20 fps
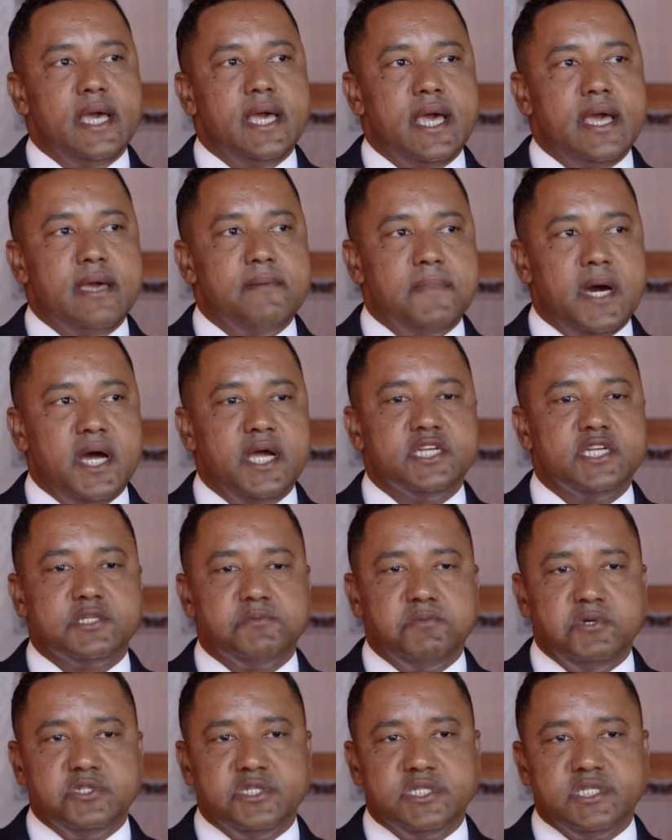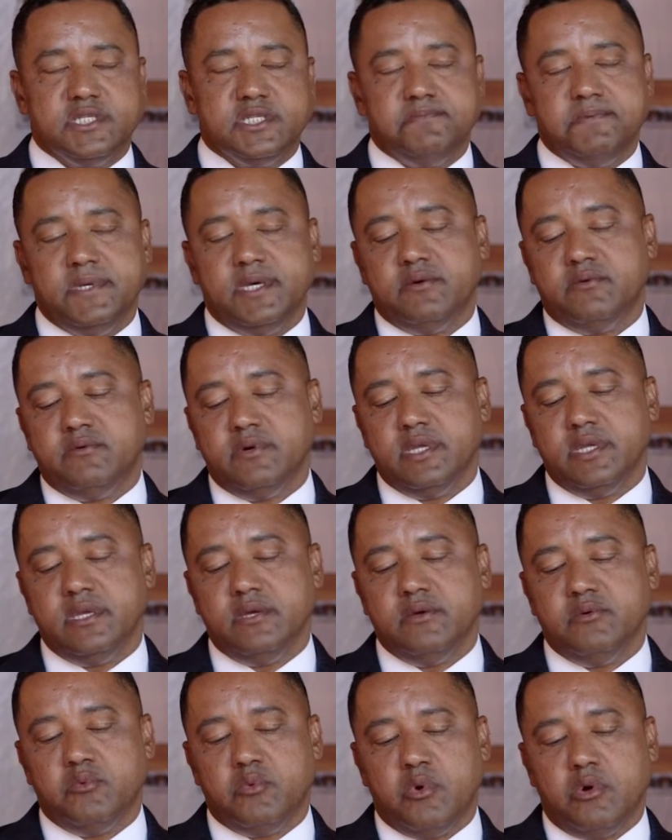And my experience has been when
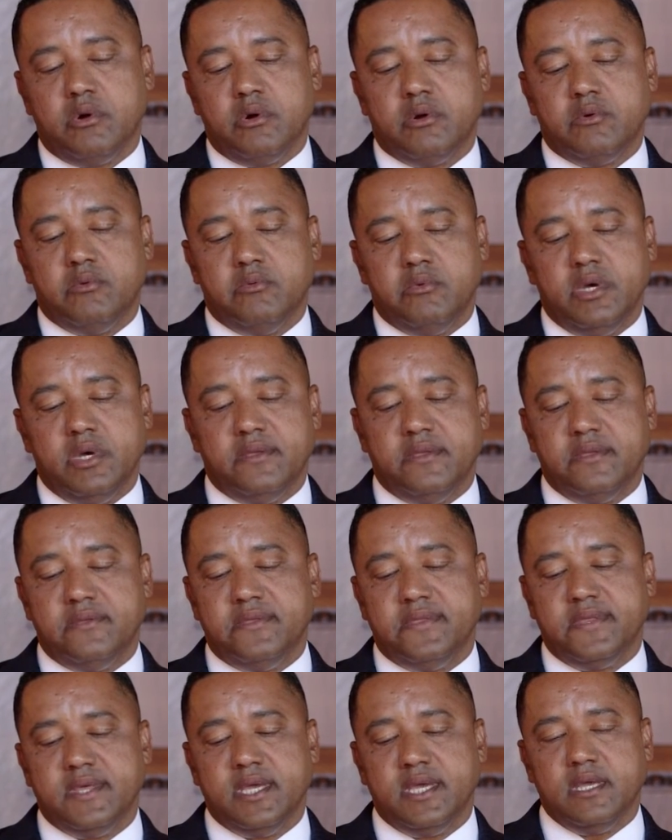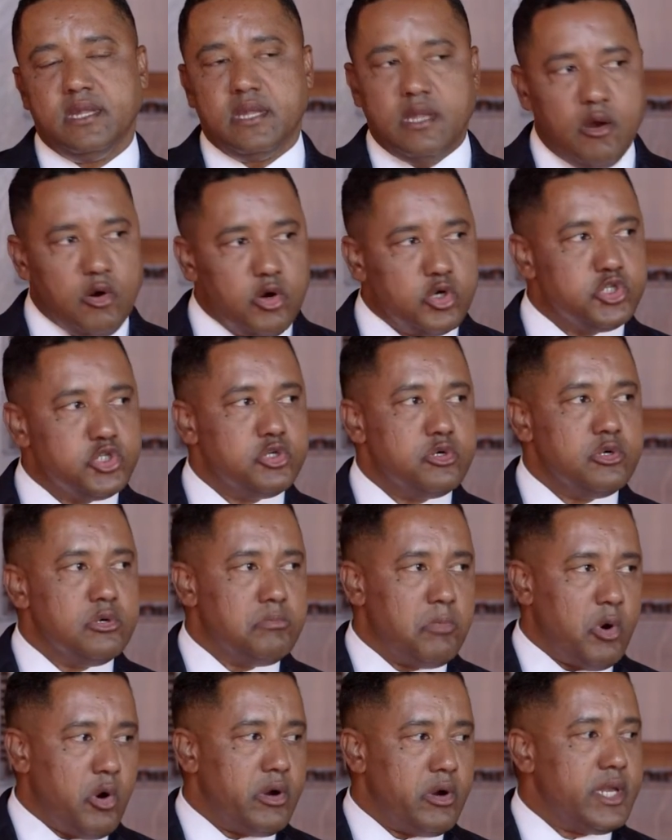you work with the larger
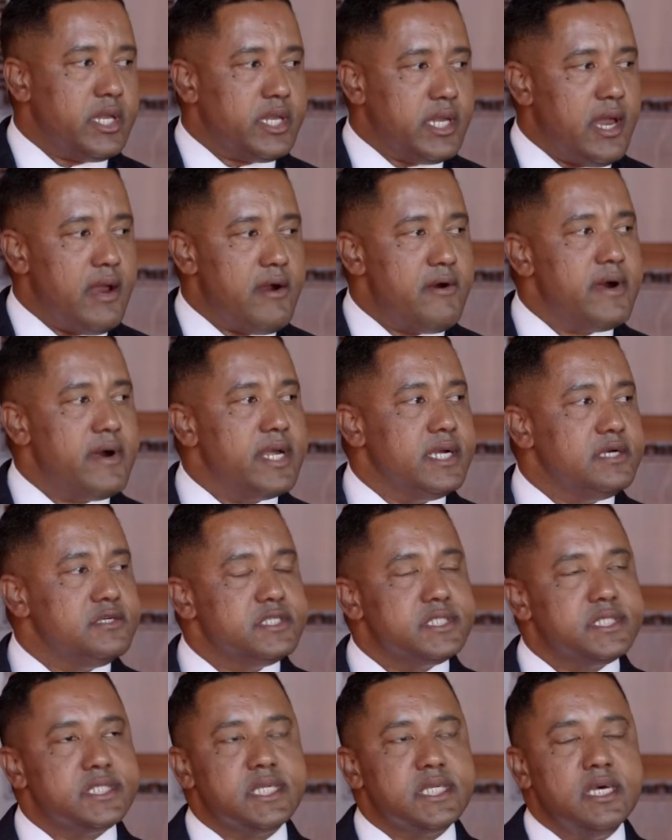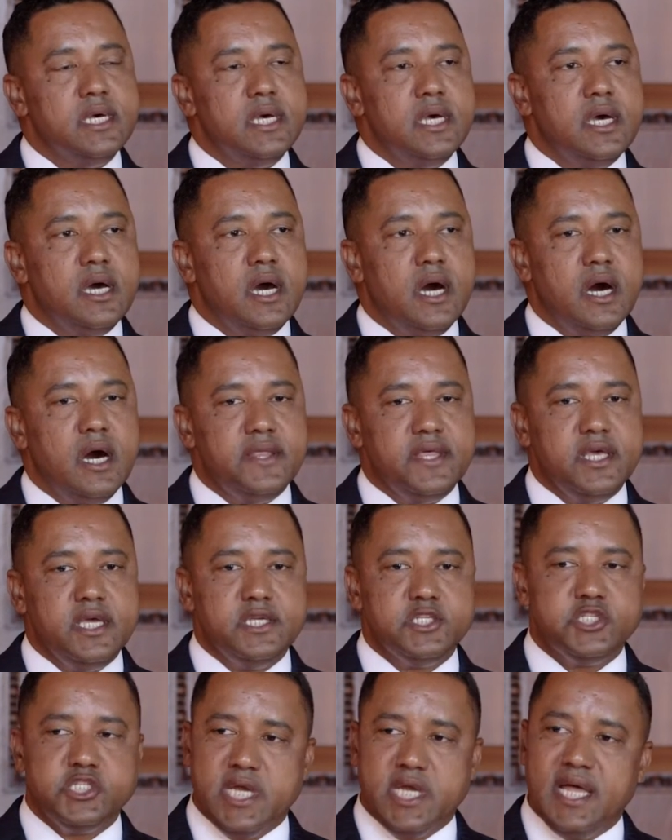market carriers,
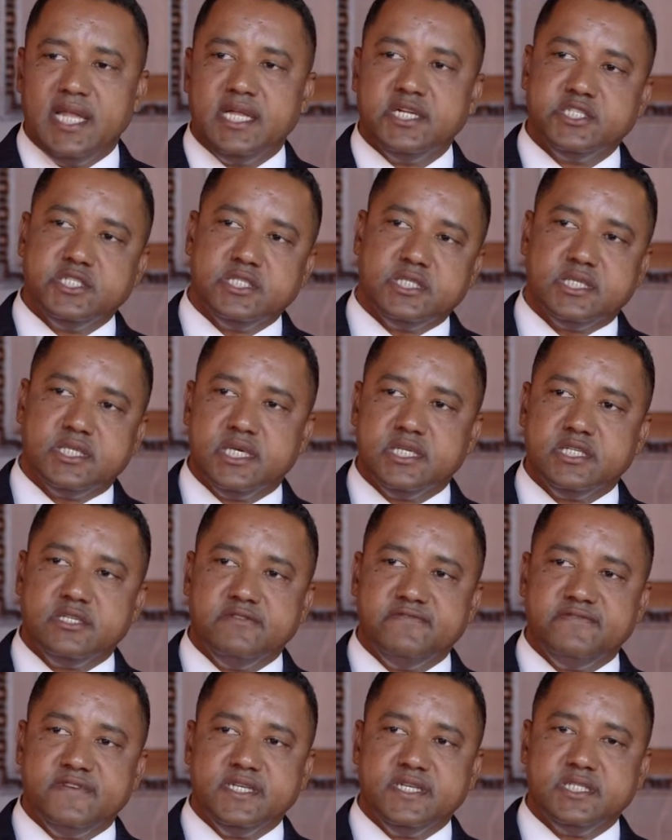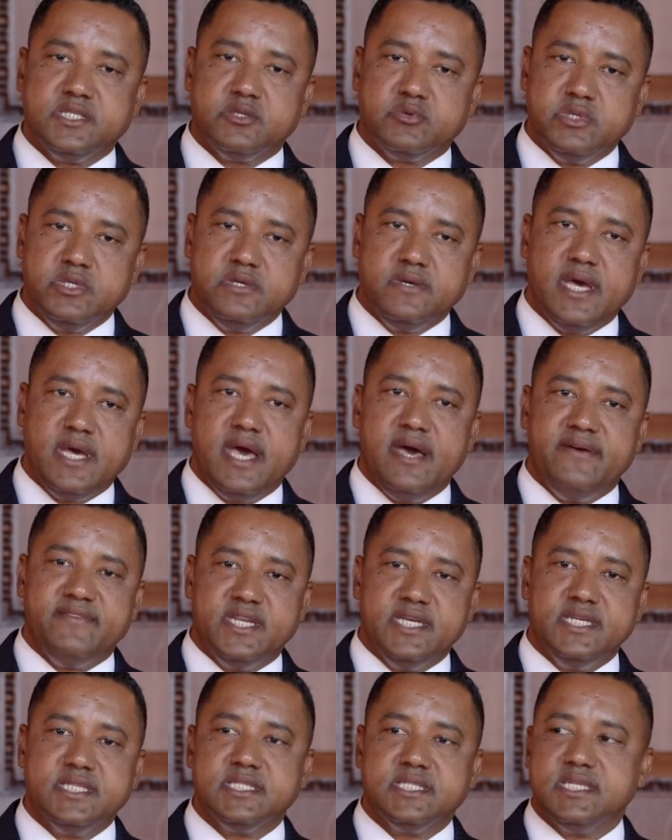the challenges that you face when you have an
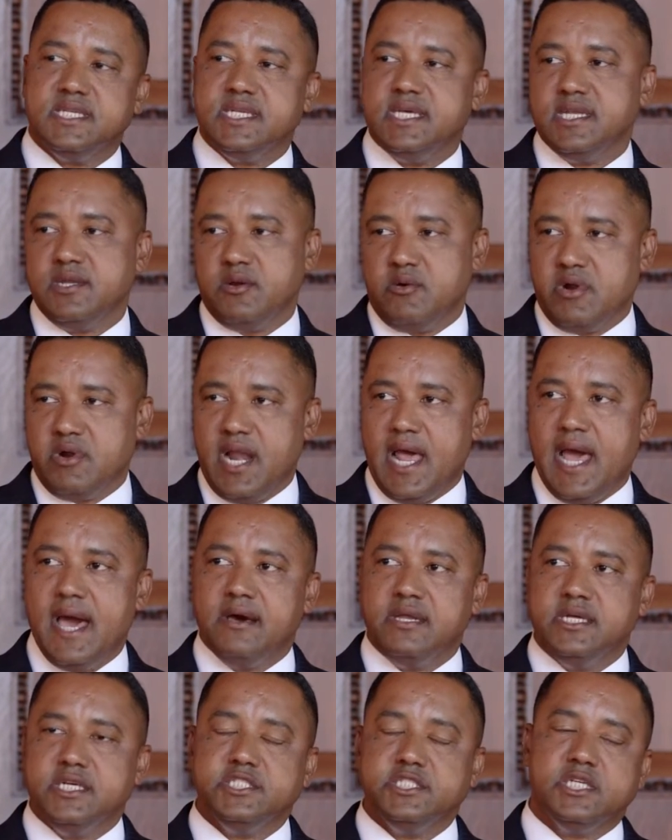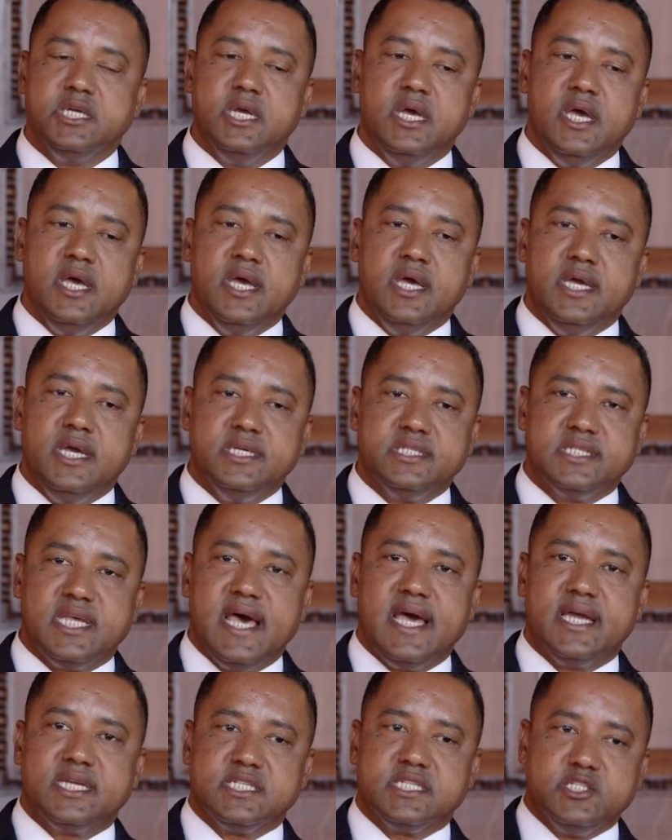incident or an outage is
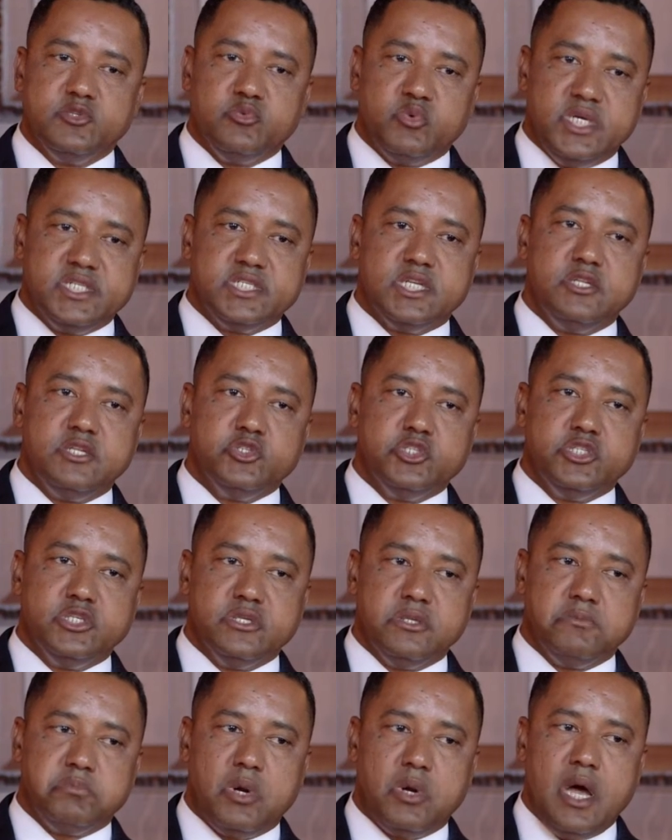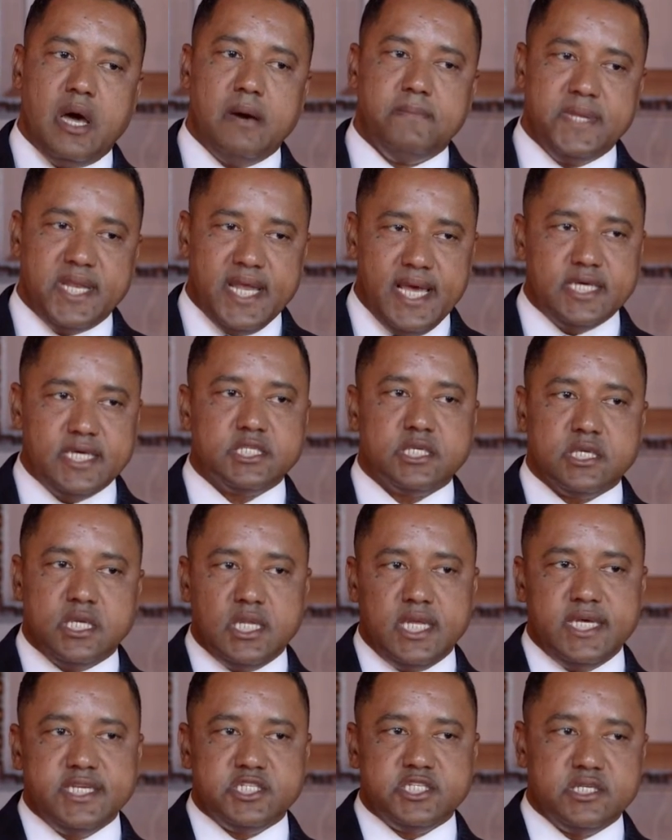actually resolution of the problem and
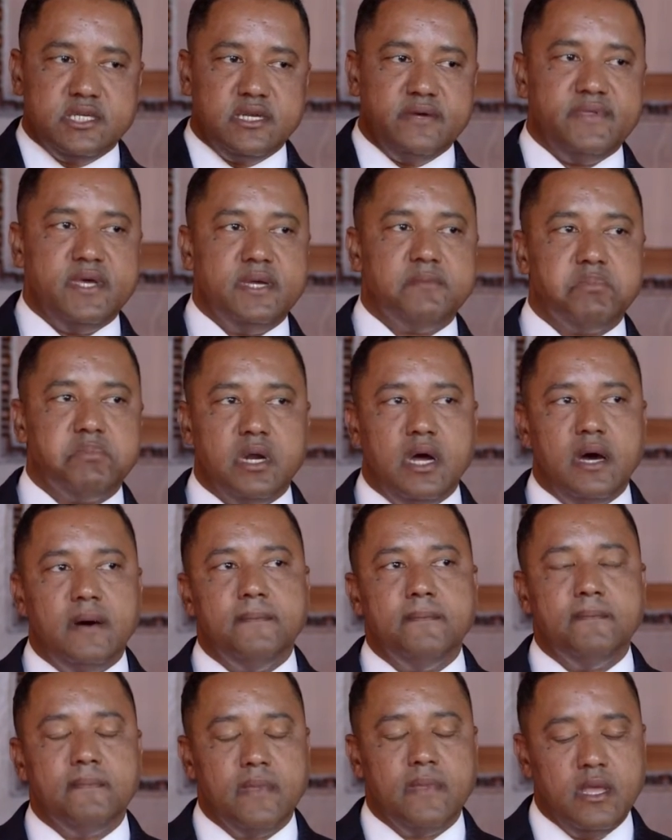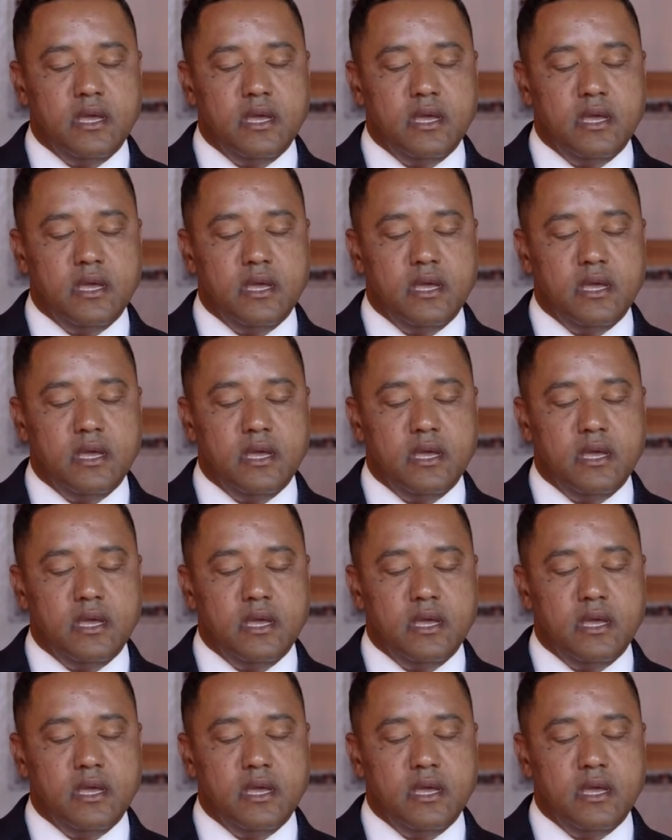escalation of that problem.